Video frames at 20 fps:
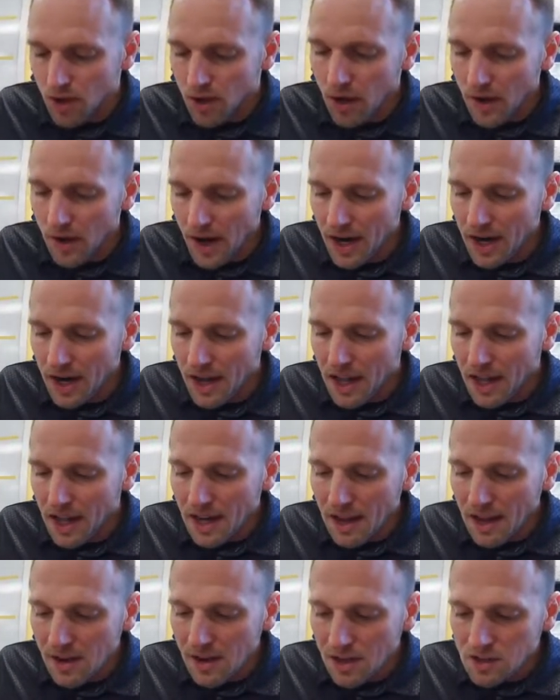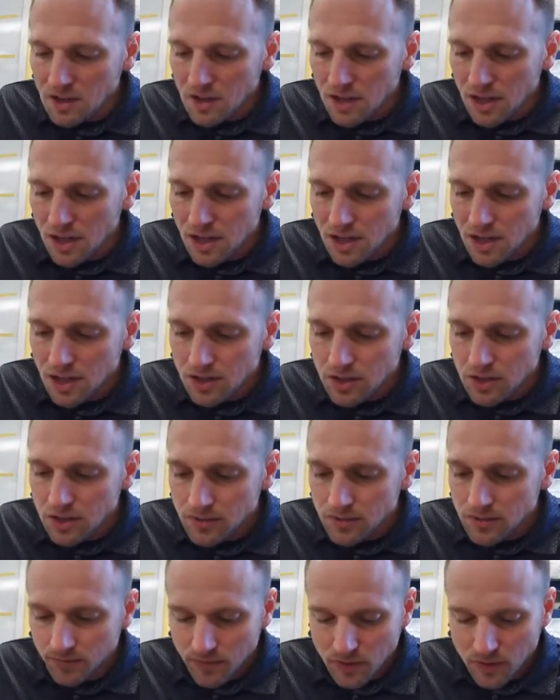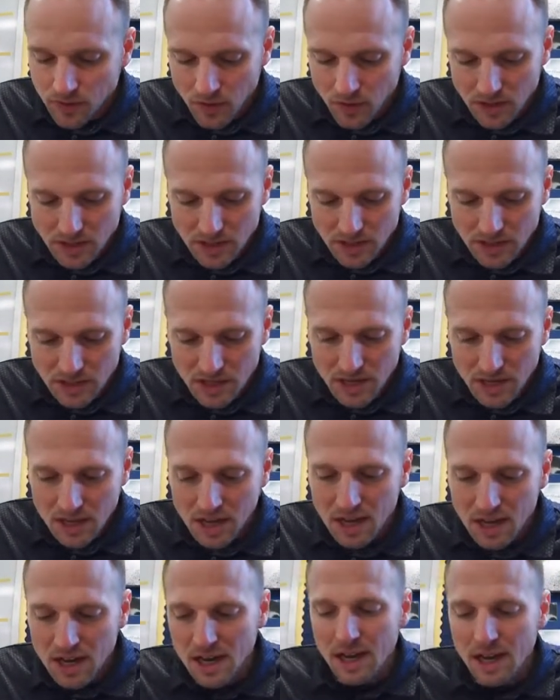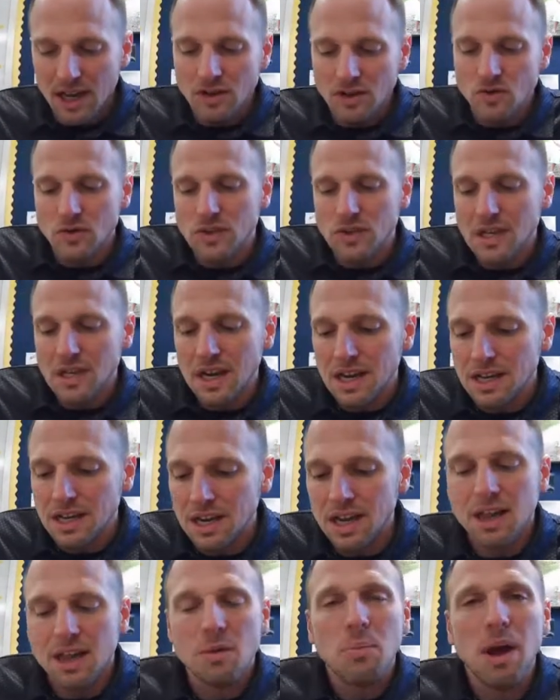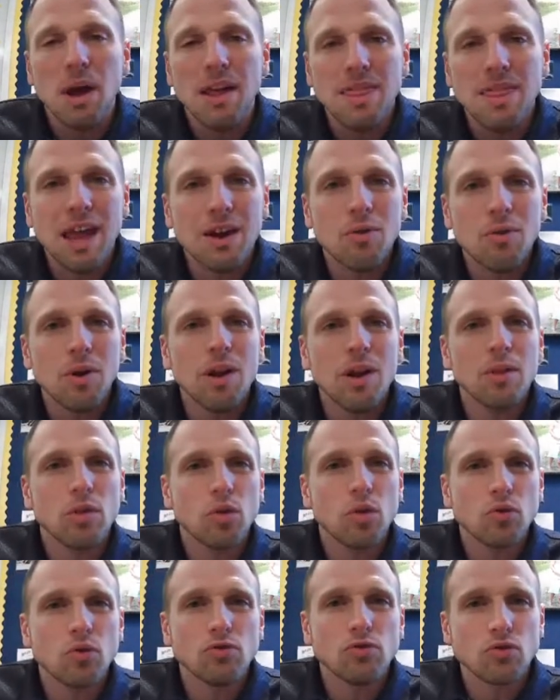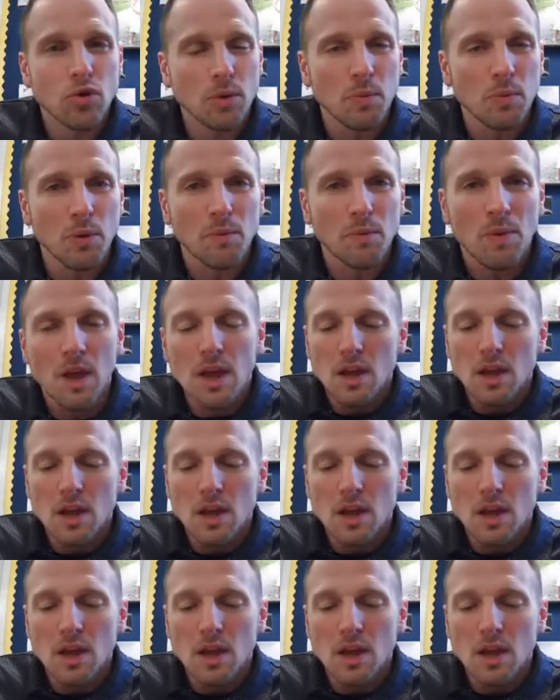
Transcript: All right, now let's look at this. So this is an interesting idea, the Pythagorean triple.